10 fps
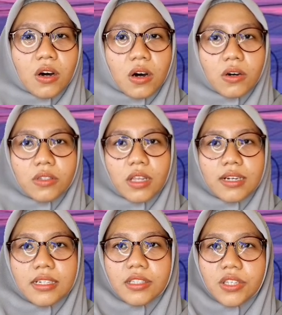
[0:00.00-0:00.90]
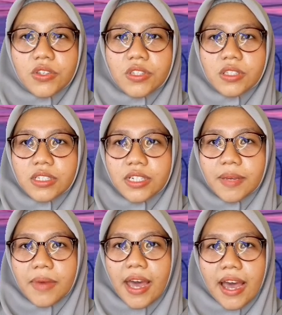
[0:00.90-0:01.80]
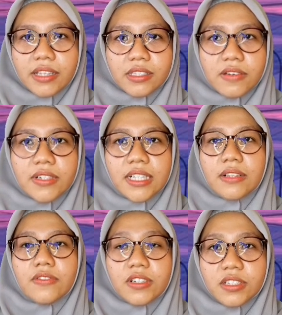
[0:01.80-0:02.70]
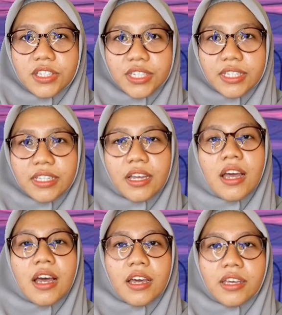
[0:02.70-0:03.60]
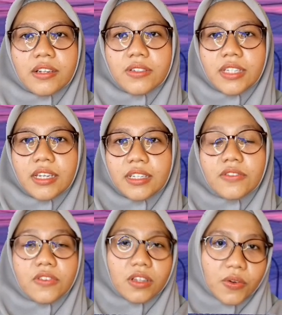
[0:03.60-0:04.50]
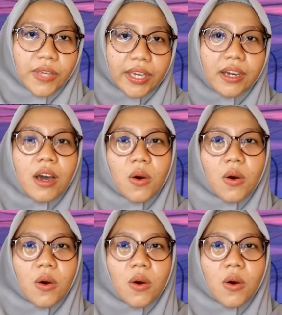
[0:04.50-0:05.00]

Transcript: out a news script has several functions, including the following.